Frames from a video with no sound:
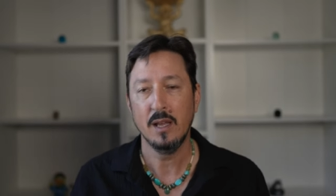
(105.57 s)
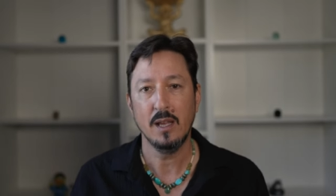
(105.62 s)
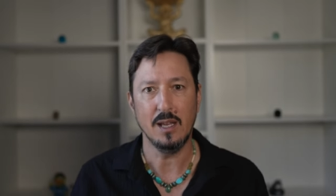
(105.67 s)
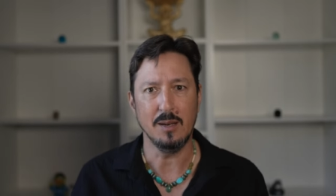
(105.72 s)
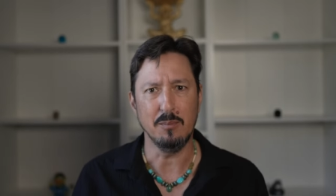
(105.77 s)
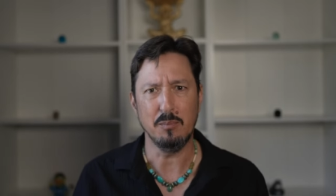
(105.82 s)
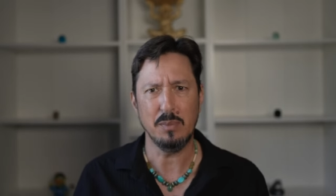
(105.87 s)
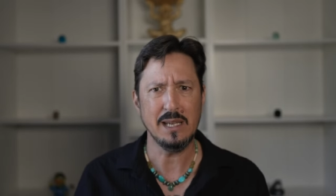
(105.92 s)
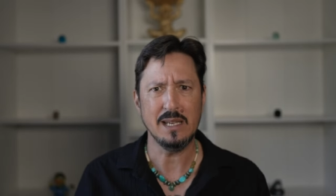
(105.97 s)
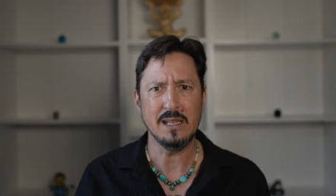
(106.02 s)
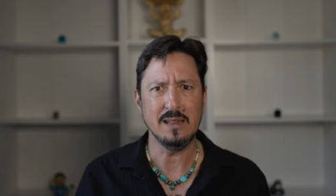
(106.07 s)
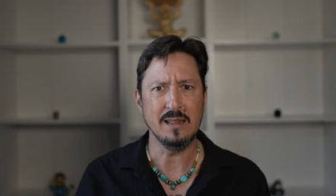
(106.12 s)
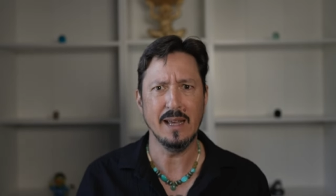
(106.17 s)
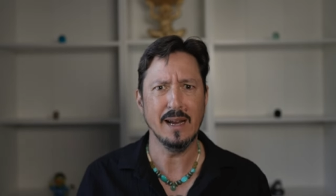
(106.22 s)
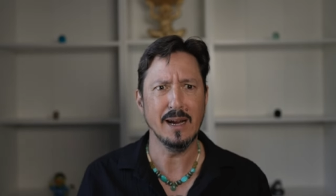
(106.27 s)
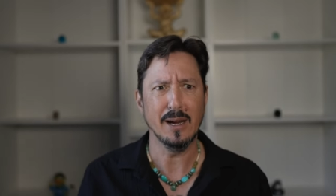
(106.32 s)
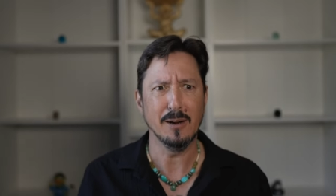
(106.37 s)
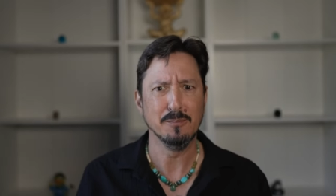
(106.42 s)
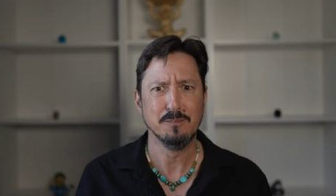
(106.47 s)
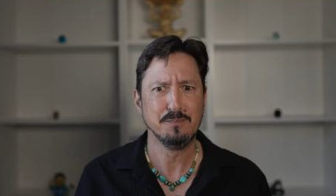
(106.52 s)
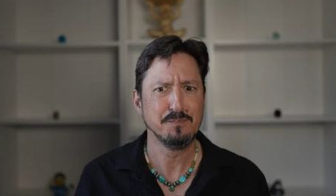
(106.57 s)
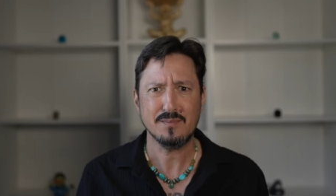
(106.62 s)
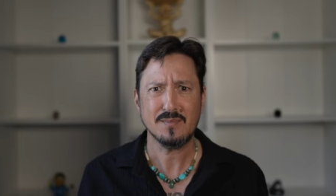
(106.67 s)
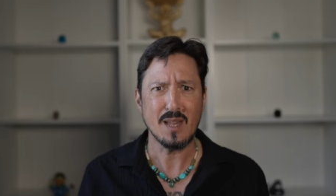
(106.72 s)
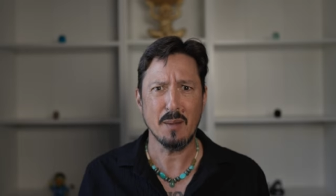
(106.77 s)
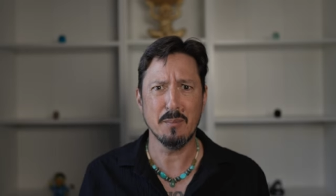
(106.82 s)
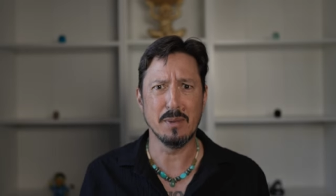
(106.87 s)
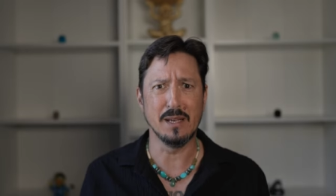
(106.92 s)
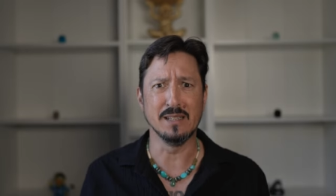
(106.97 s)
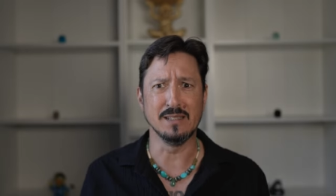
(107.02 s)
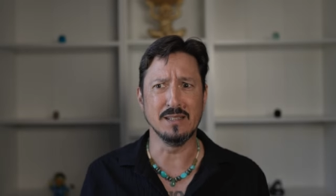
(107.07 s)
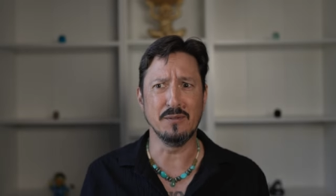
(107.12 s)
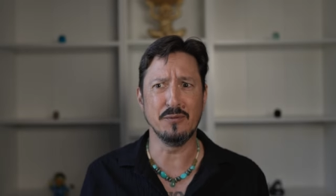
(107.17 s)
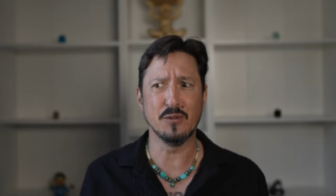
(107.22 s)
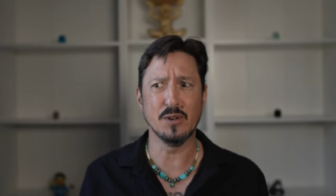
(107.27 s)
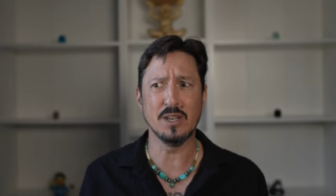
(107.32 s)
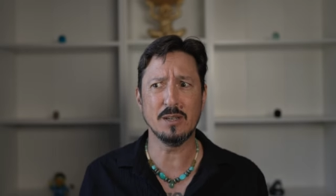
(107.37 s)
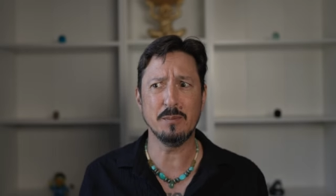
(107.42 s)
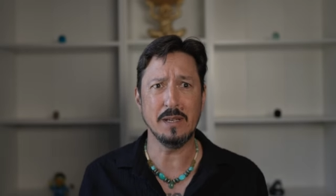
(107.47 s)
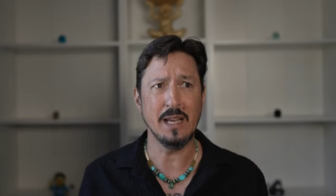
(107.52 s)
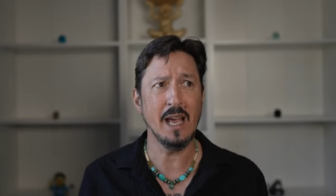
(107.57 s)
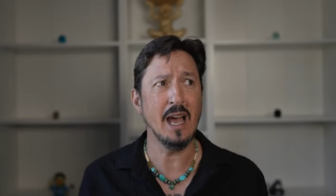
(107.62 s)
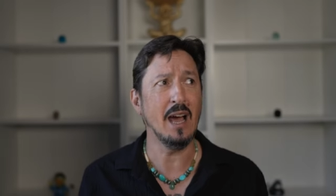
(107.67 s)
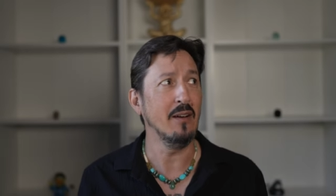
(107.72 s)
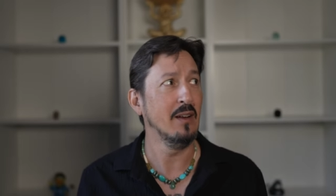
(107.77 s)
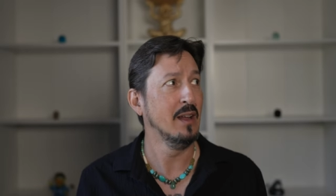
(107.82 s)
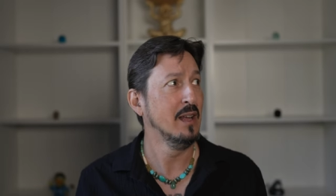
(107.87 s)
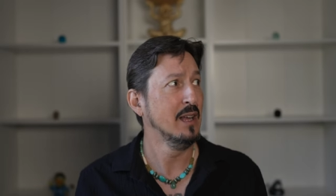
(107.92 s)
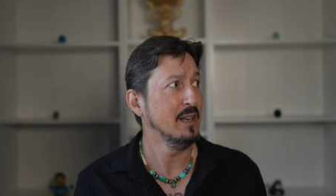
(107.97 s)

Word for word: and peed there because it freaked me out.